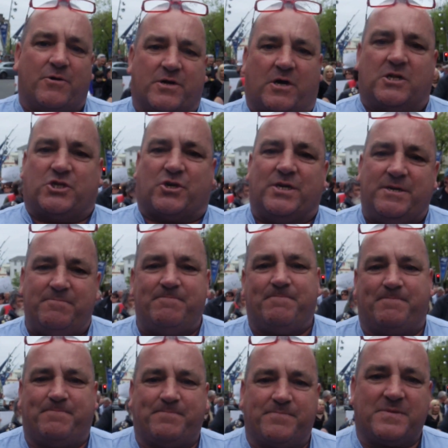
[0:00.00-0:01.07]
around the country.
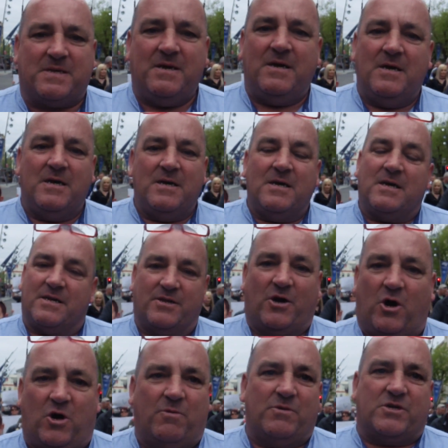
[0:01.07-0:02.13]

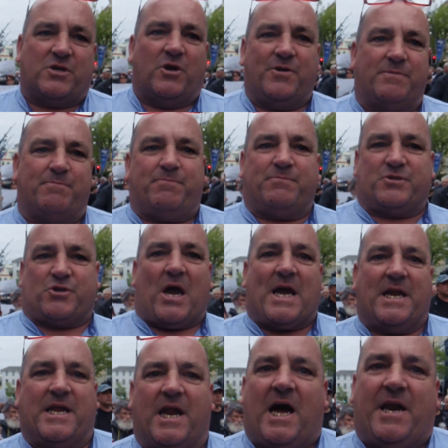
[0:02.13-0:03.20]
No good
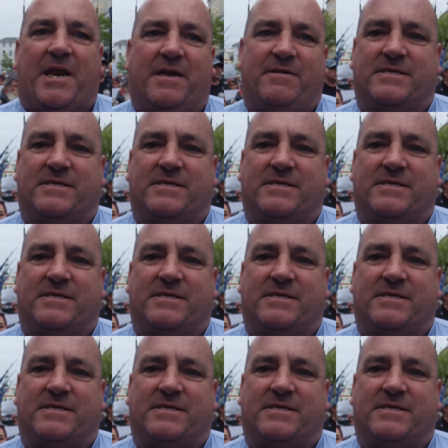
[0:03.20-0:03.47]
dragging it on,